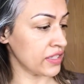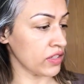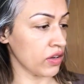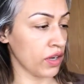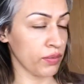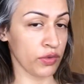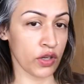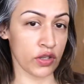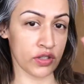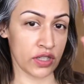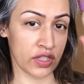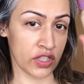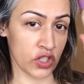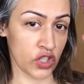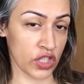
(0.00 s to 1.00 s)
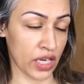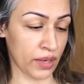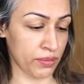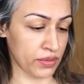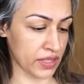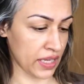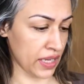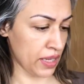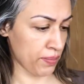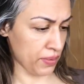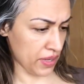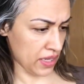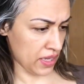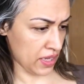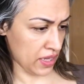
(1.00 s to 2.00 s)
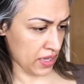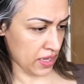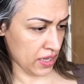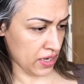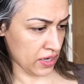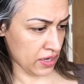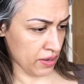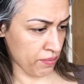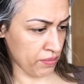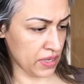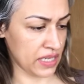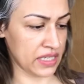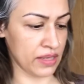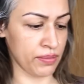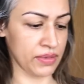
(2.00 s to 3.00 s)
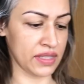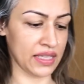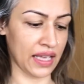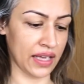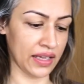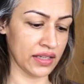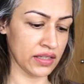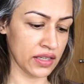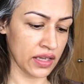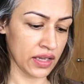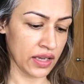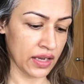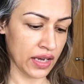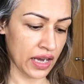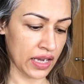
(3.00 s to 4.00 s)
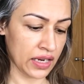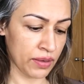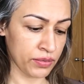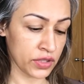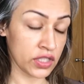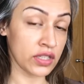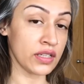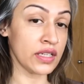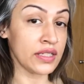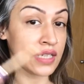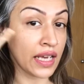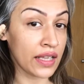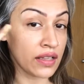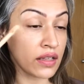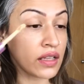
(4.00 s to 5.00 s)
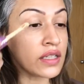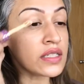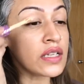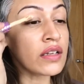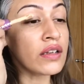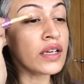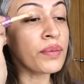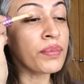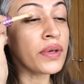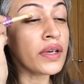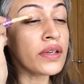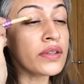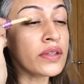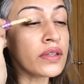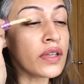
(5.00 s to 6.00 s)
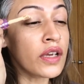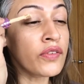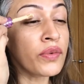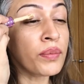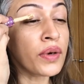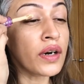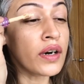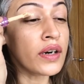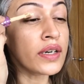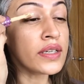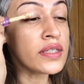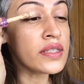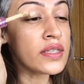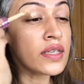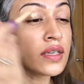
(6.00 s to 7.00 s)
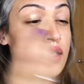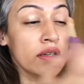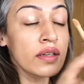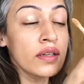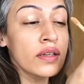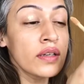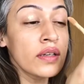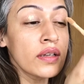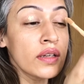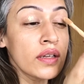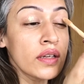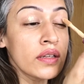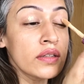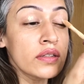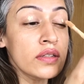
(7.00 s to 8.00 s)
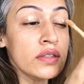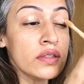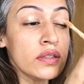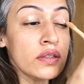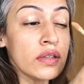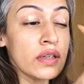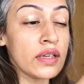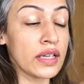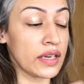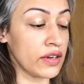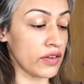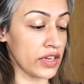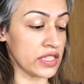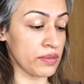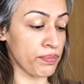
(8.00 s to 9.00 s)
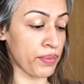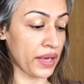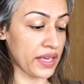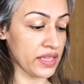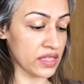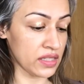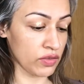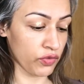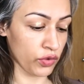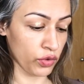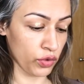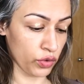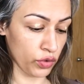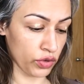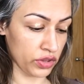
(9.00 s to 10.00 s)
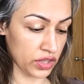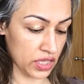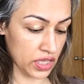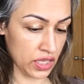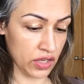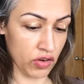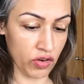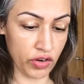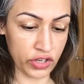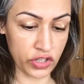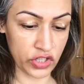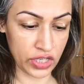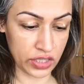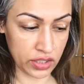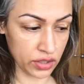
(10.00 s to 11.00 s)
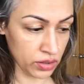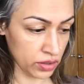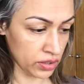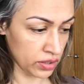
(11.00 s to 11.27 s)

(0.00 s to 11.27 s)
I'm using the Shape Tape in medium sand, and I'm just going to take a slight bit just over my eyes, just to get a nice base for the eyeshadow.